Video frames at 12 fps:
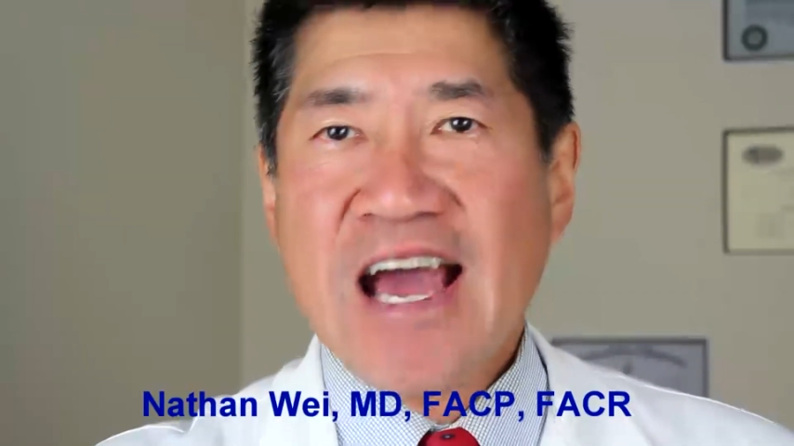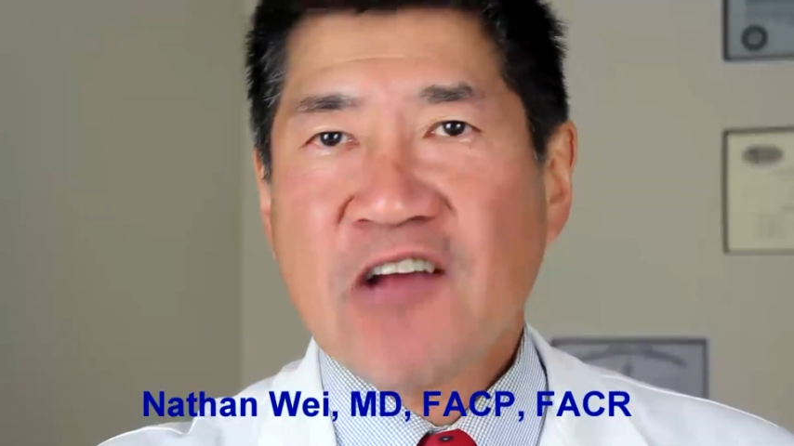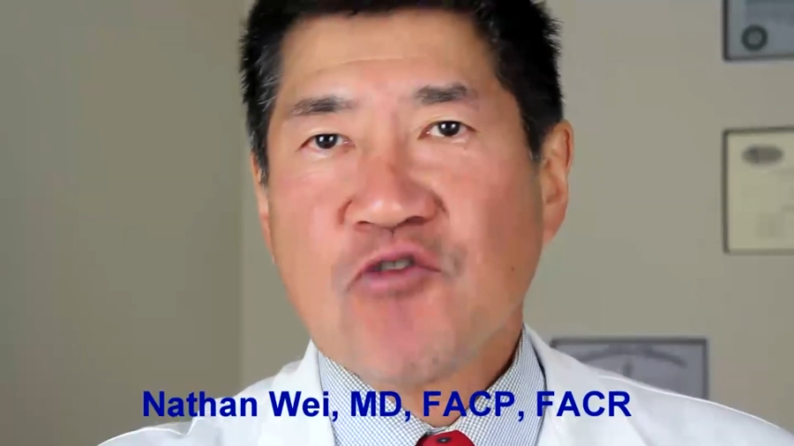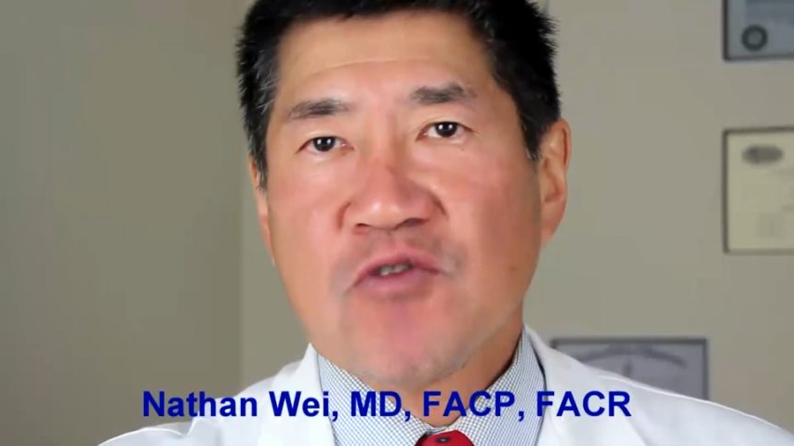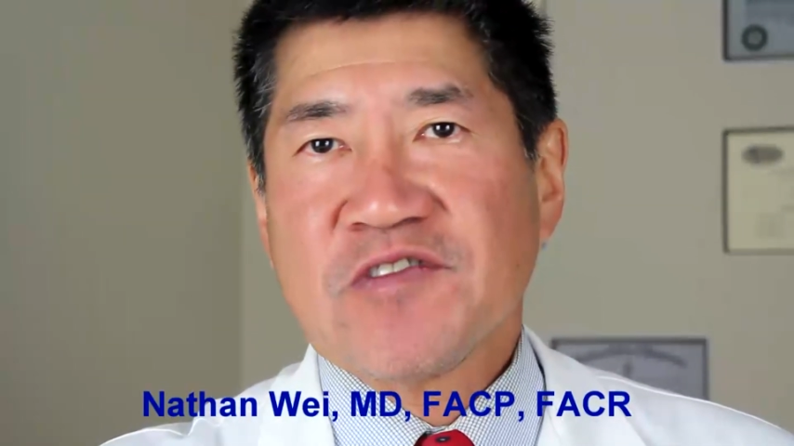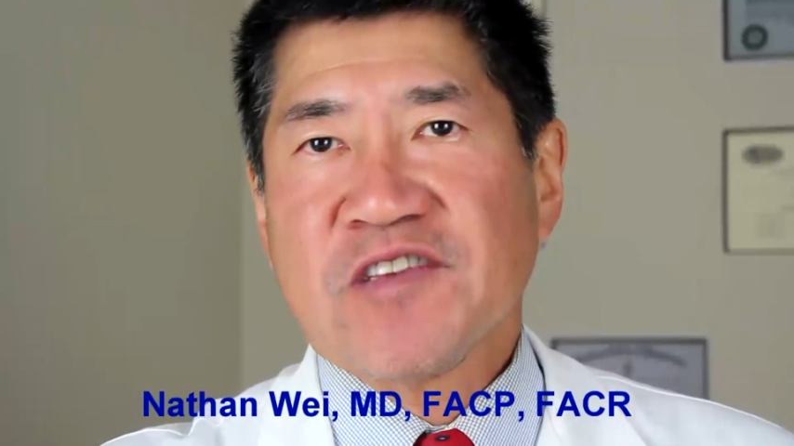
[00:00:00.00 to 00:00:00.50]

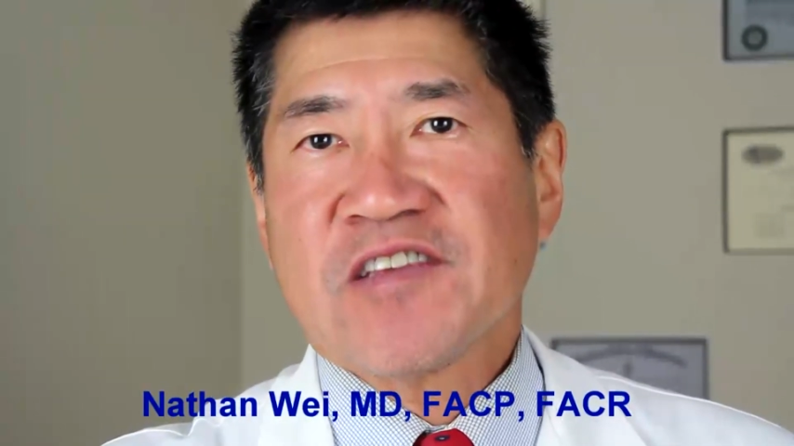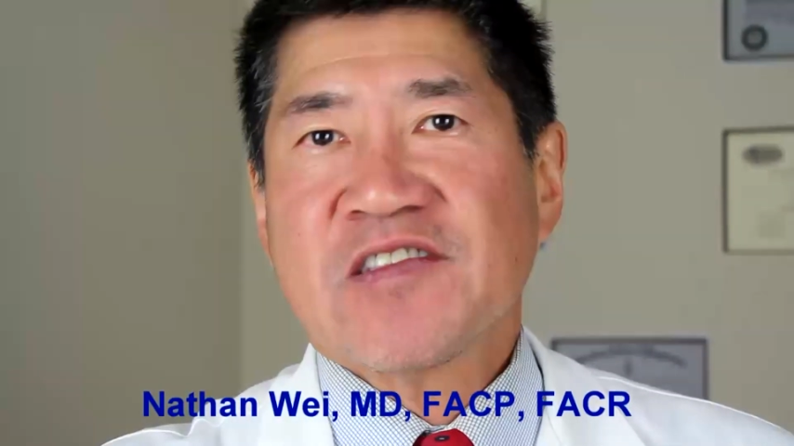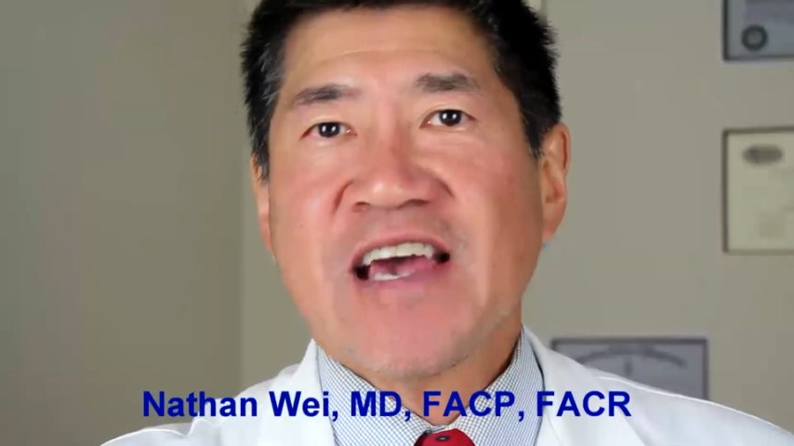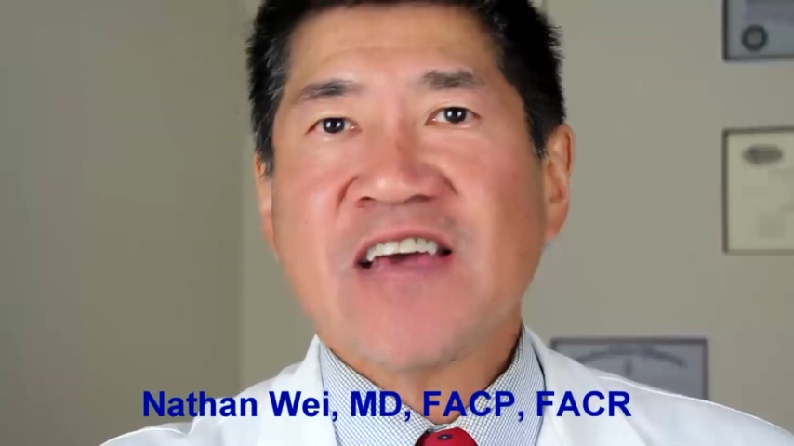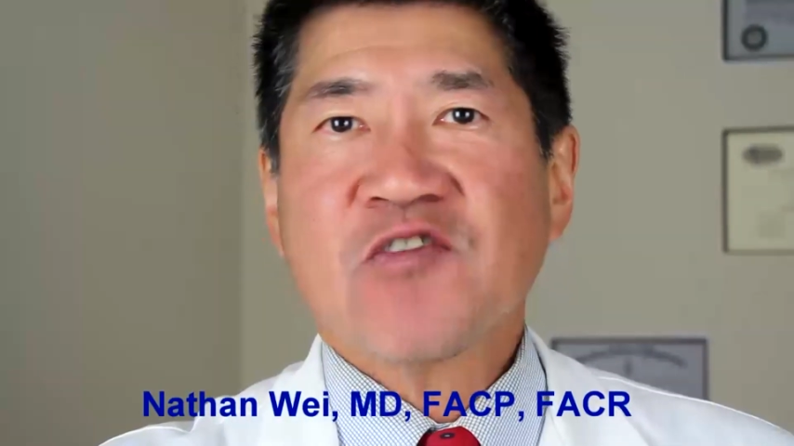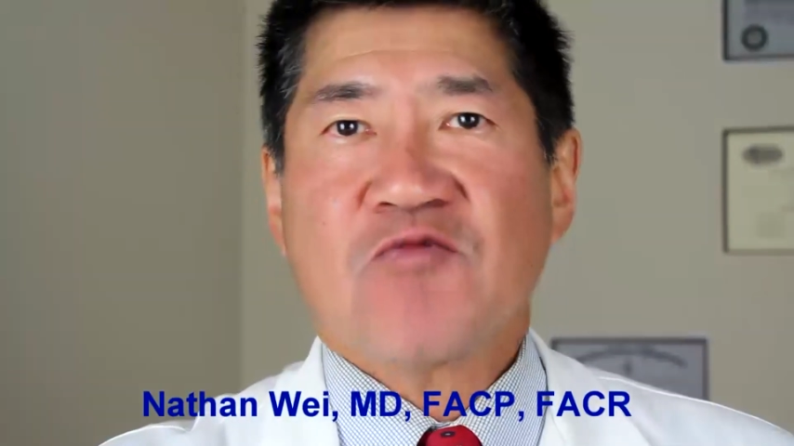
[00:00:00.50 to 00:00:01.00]
actual
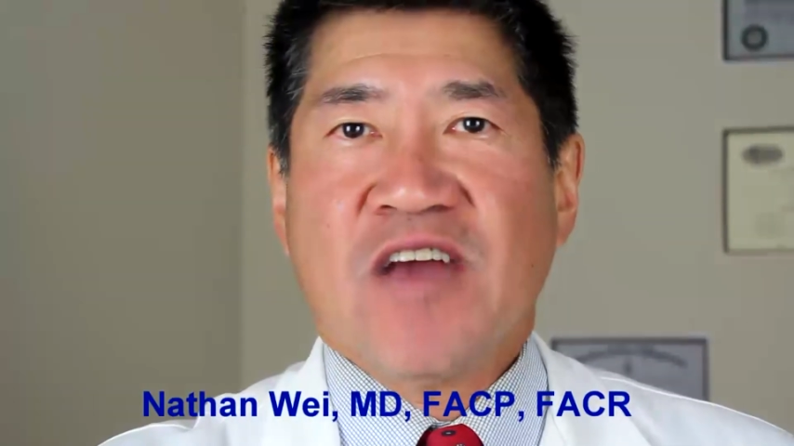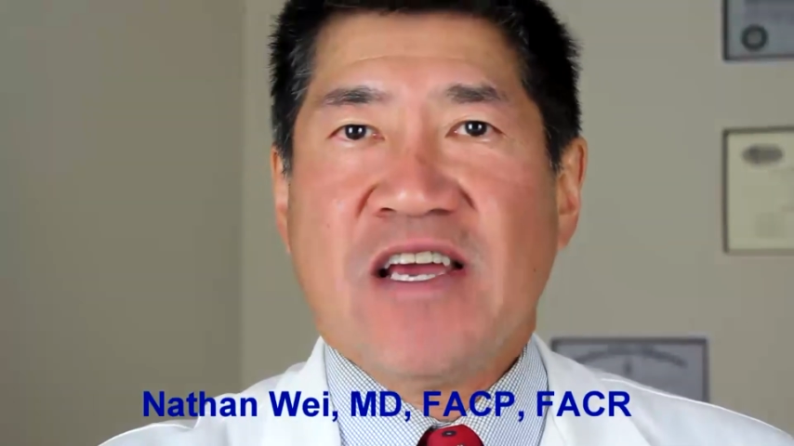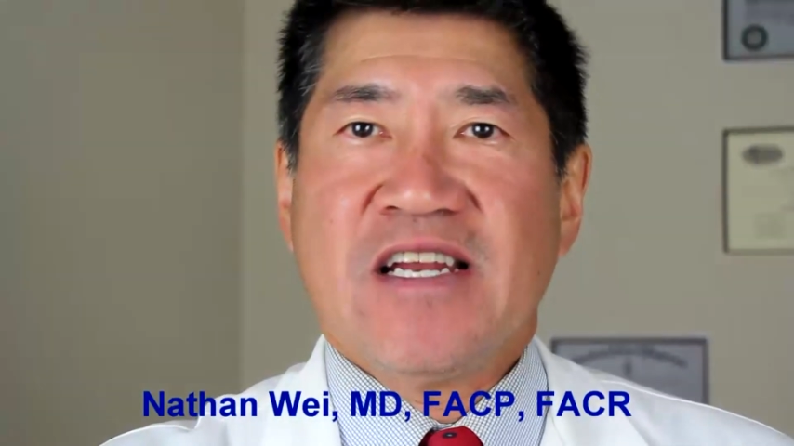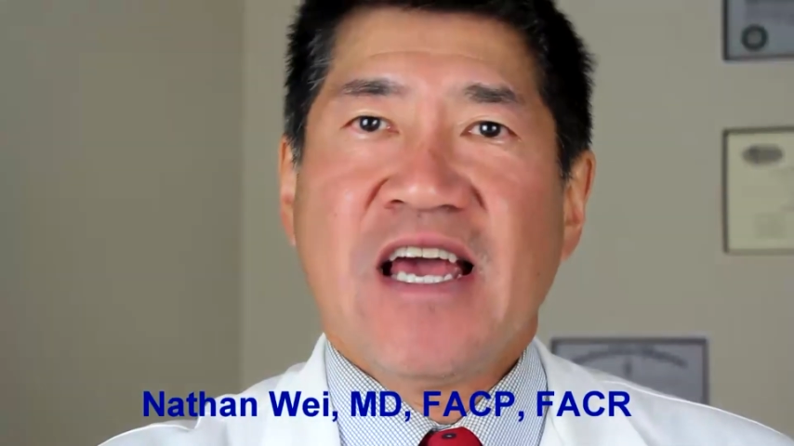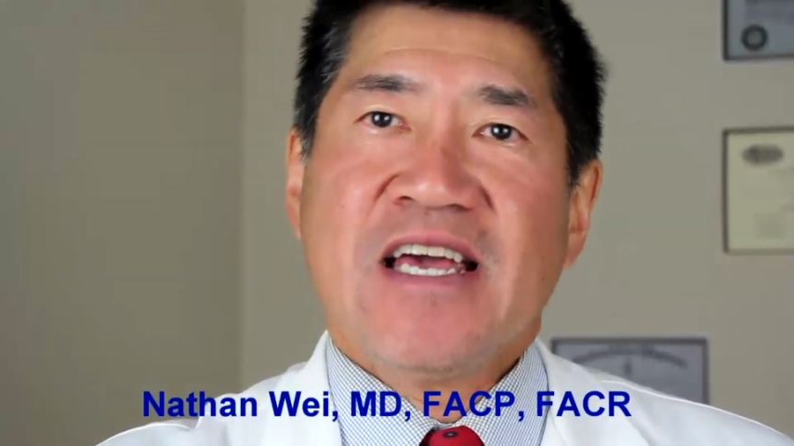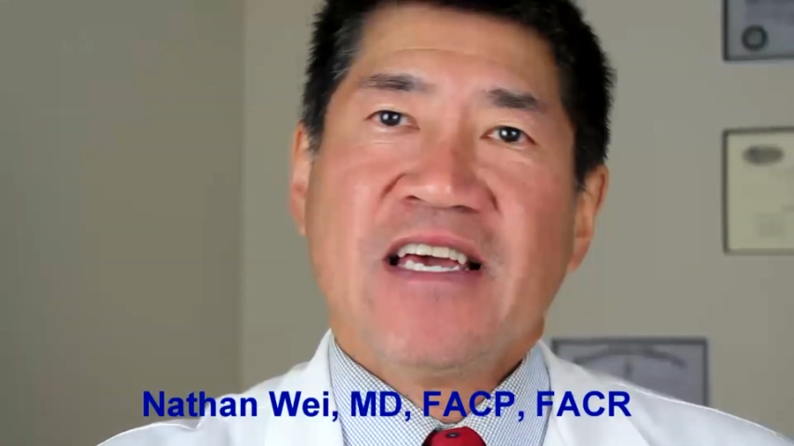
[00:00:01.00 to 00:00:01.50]
success rate